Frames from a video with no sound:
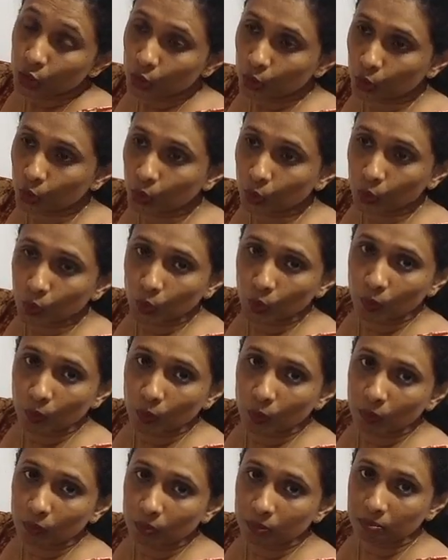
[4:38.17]

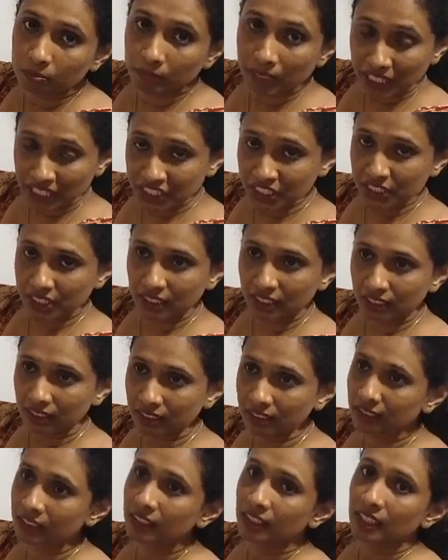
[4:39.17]
to
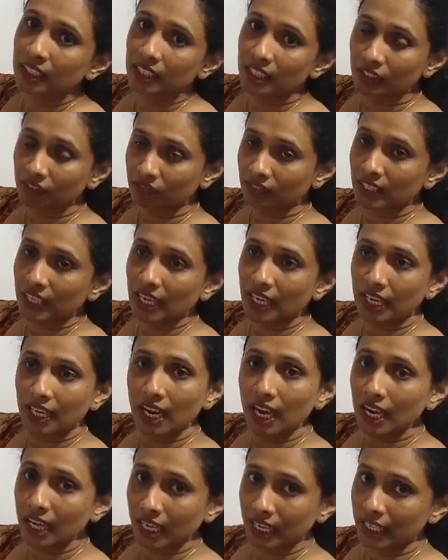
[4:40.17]
mention if there
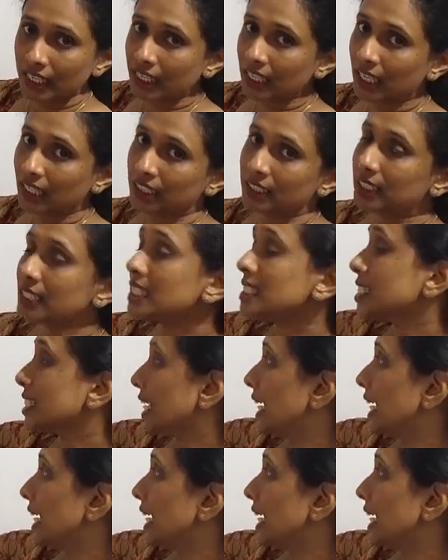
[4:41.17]
are any other